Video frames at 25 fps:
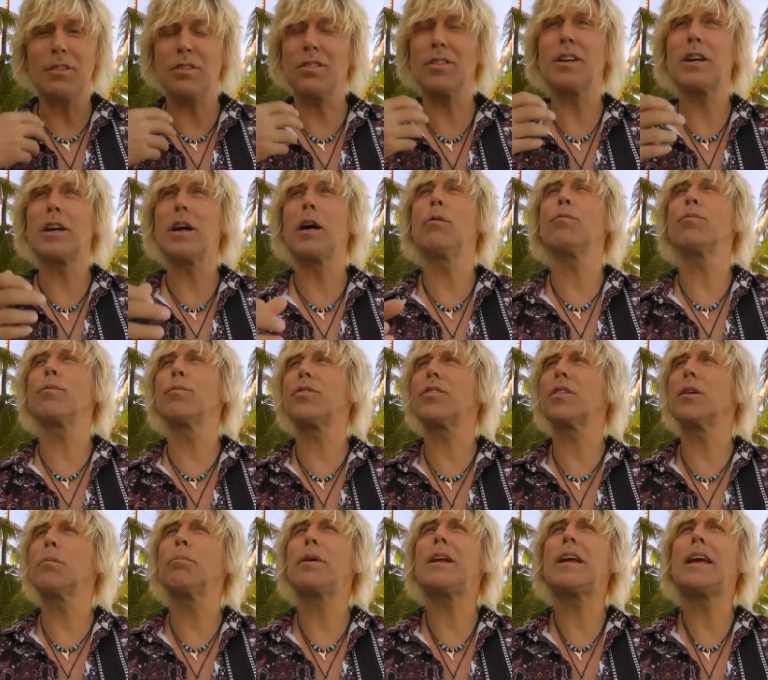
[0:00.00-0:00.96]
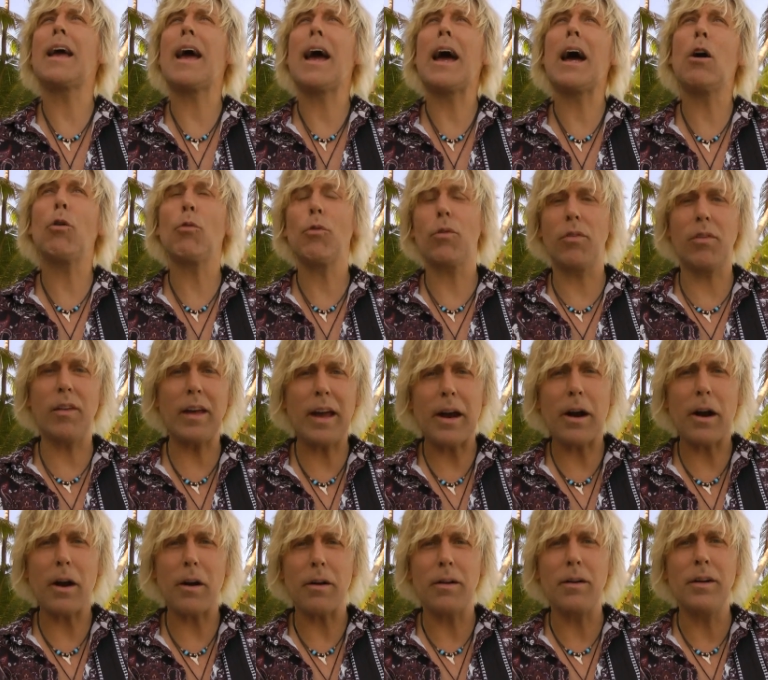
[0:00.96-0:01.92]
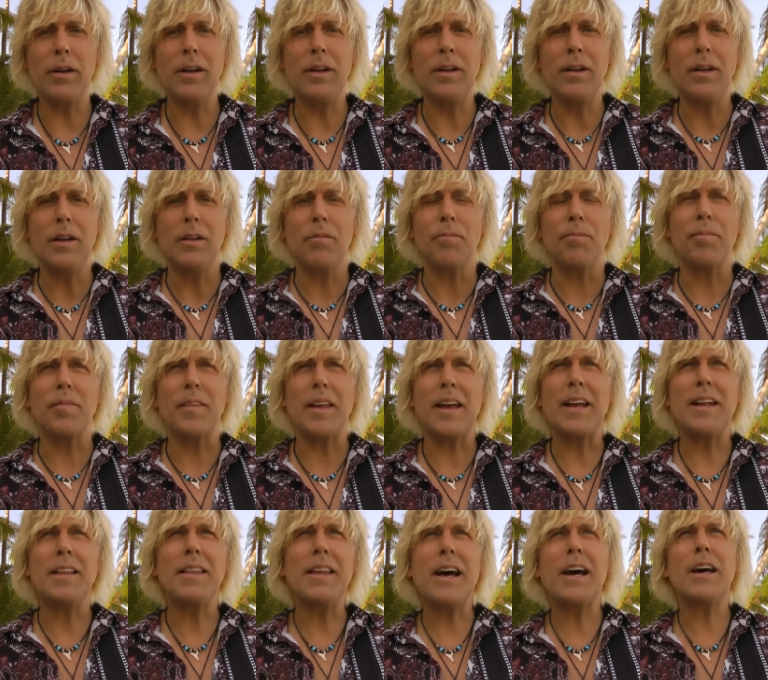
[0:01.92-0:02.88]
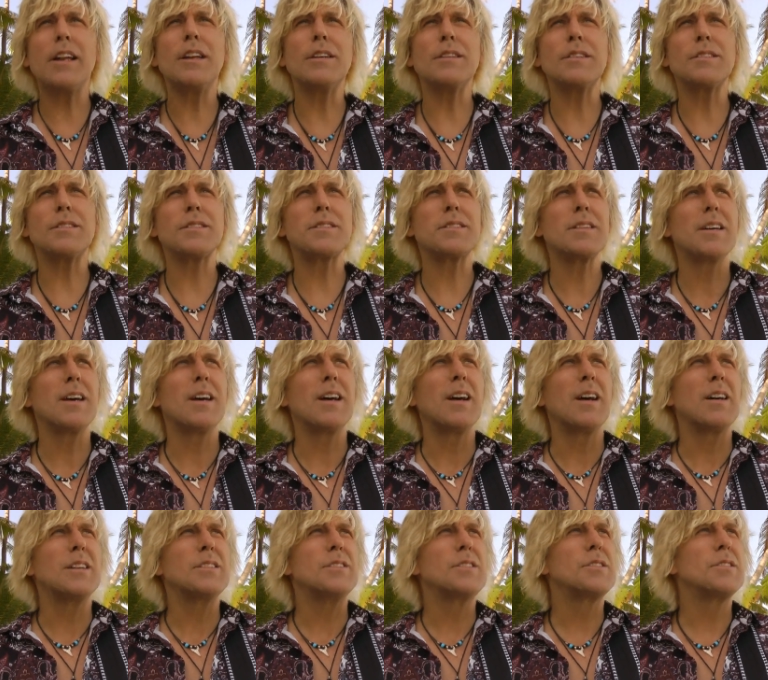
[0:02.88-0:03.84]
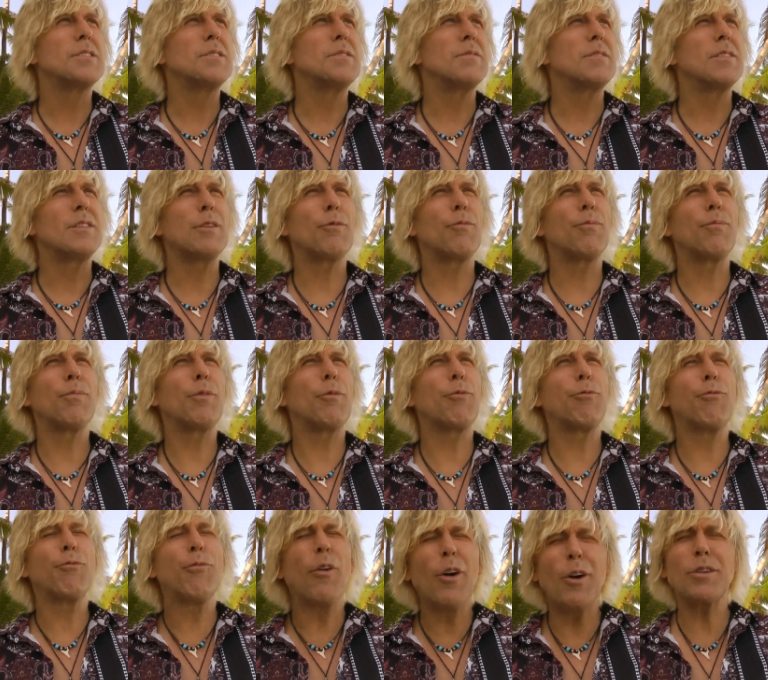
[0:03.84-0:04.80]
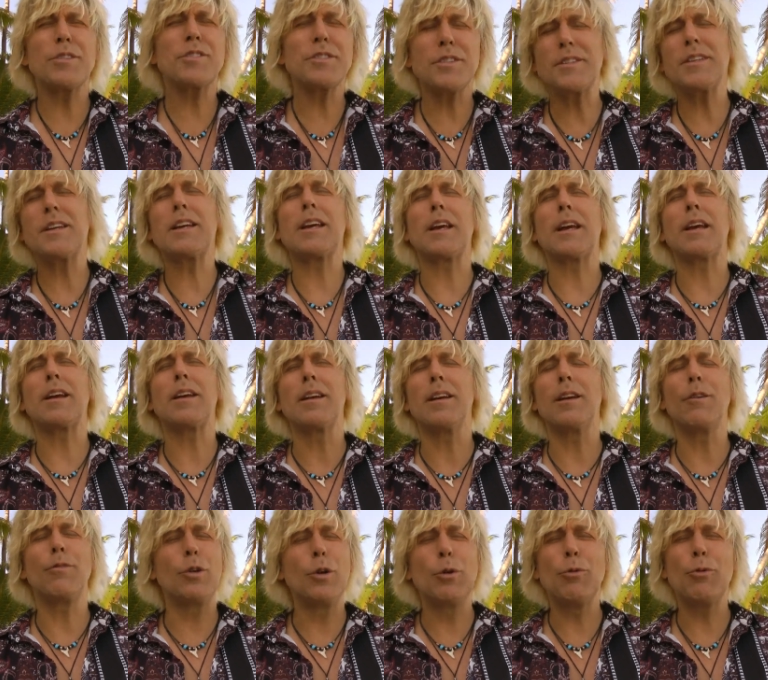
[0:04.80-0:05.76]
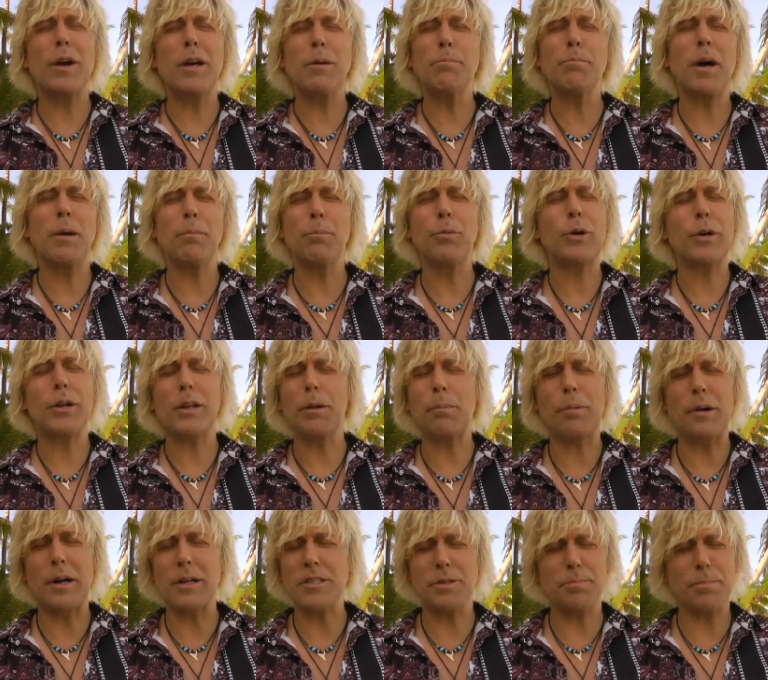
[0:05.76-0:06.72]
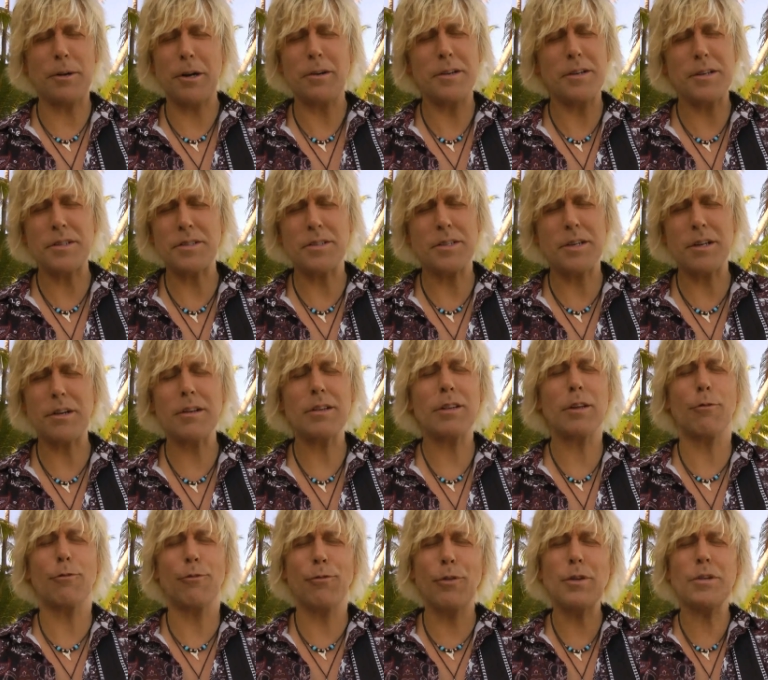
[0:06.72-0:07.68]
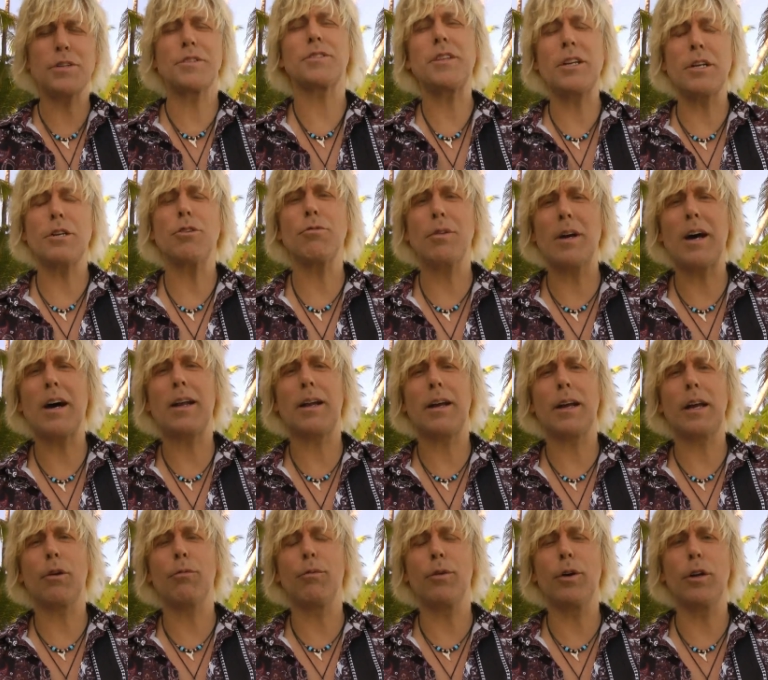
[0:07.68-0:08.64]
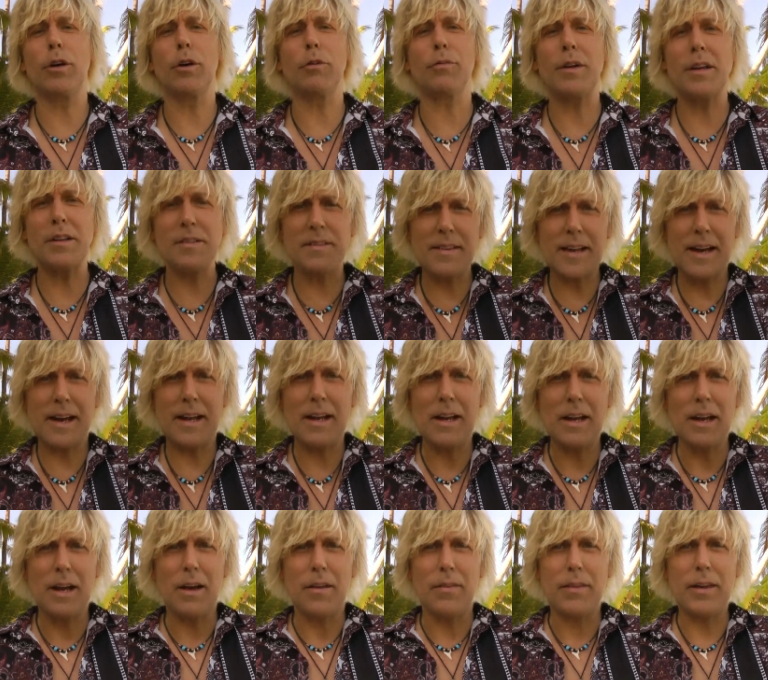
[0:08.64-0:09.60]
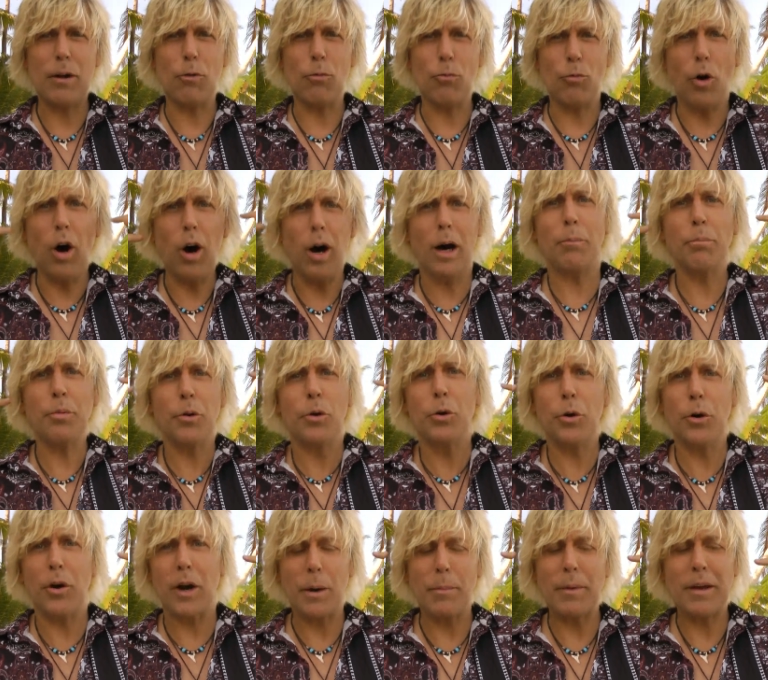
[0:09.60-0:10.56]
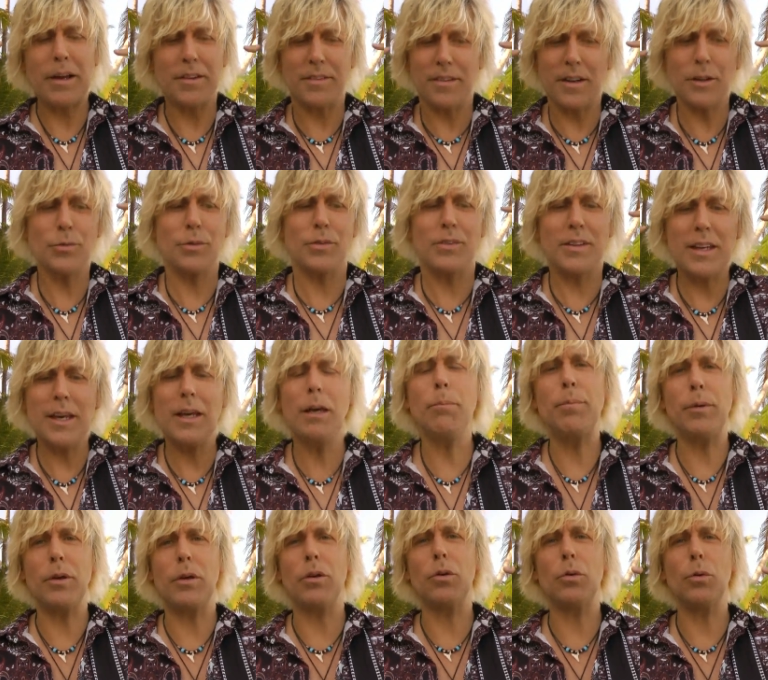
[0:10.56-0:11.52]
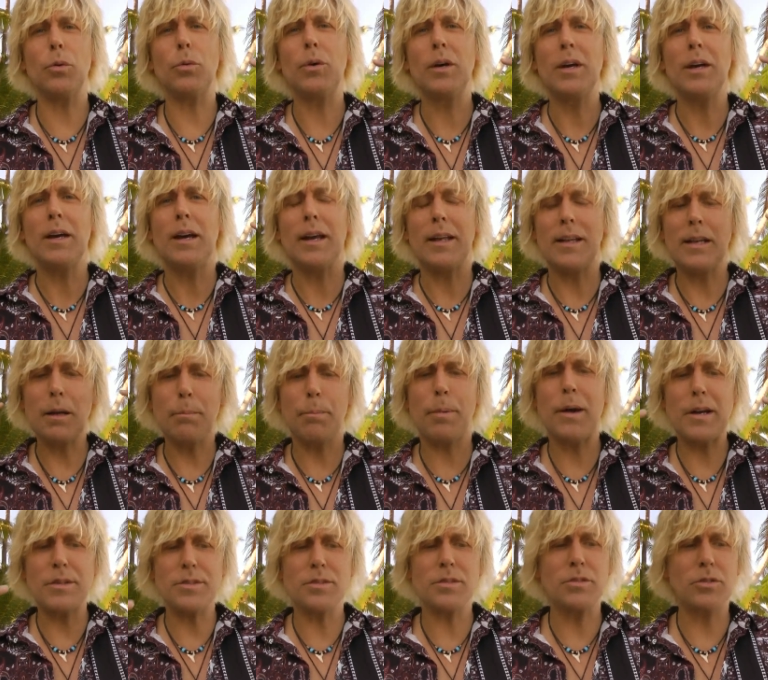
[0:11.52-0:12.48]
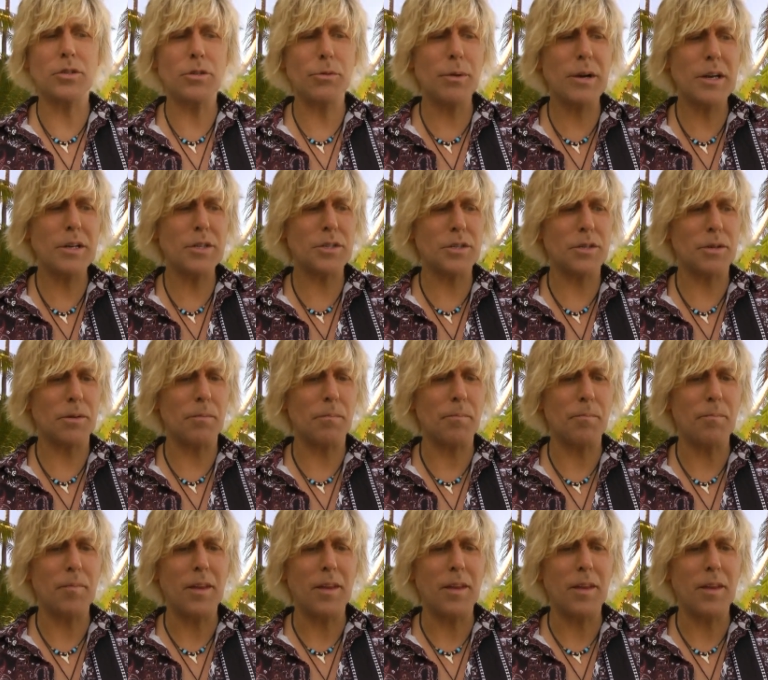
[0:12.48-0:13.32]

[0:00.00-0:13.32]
it's going to come from somebody out there. And that is the, the, first thing, if you read my book, The Prosperity Secret, the first thing you got to get rid of is that, that wrong programming because that's what's keeping you in that bad situation.